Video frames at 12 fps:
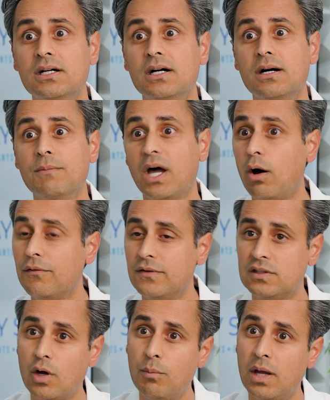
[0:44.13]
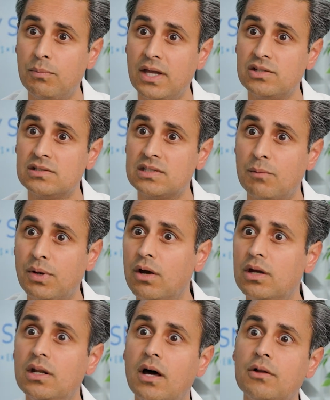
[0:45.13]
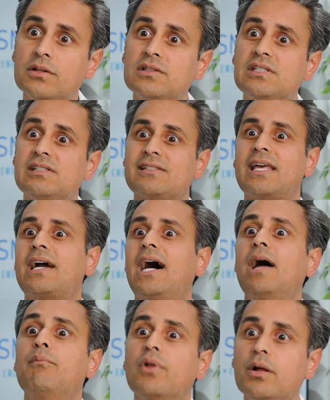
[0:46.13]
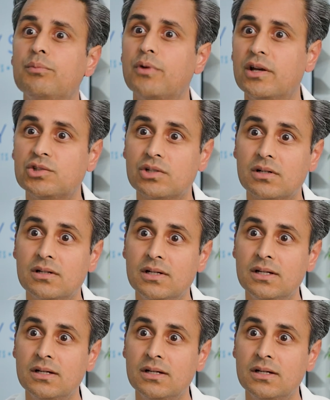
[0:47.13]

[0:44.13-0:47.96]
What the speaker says: I often tell my patients that periodontal disease is like high blood pressure.